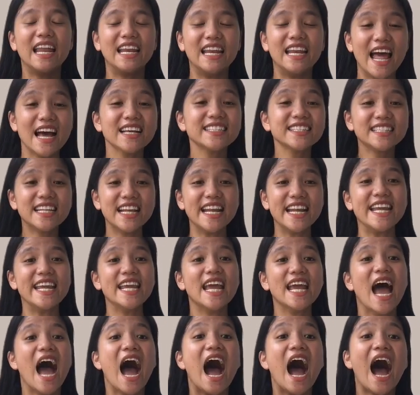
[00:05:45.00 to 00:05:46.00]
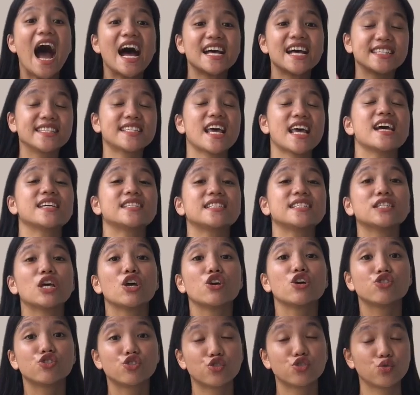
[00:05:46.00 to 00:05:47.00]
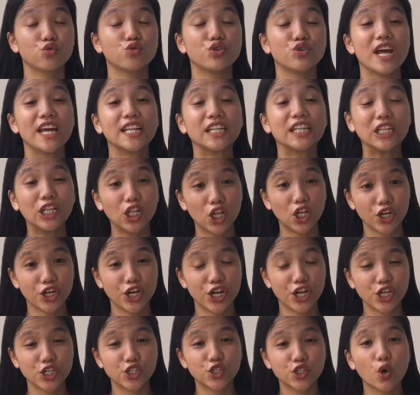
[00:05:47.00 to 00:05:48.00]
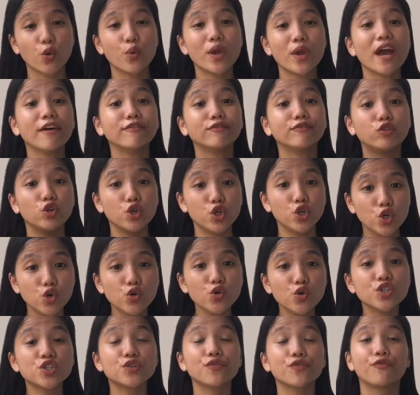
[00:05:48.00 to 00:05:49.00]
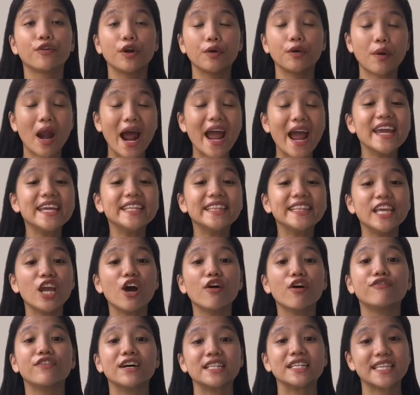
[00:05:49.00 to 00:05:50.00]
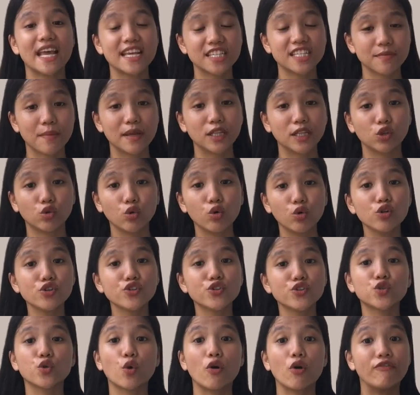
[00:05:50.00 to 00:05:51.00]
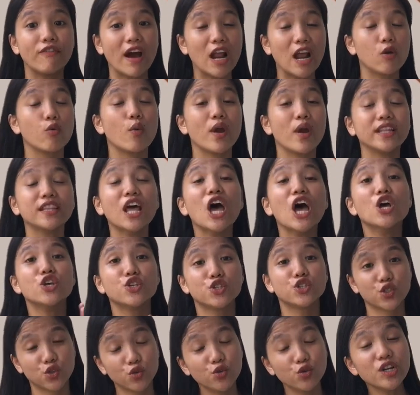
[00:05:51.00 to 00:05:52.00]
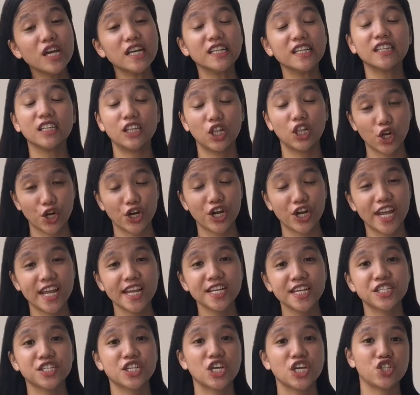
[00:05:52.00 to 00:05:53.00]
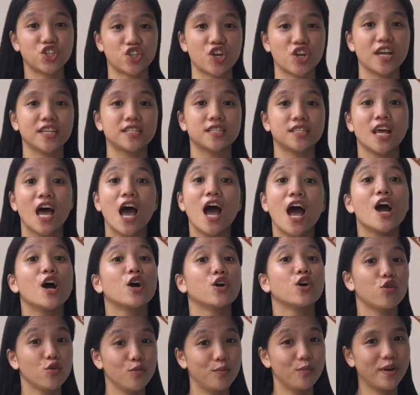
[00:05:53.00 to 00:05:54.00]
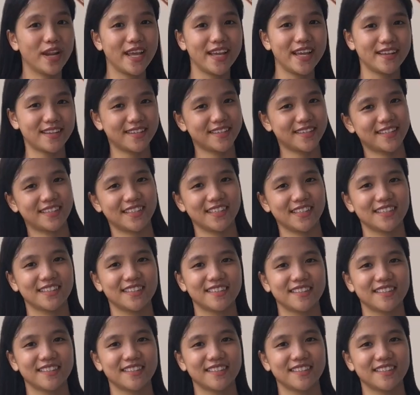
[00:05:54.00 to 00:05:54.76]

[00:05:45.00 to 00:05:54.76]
Lastly, assess student learning. So we have to use variety of assessment tools to evaluate student learning such as rubrics.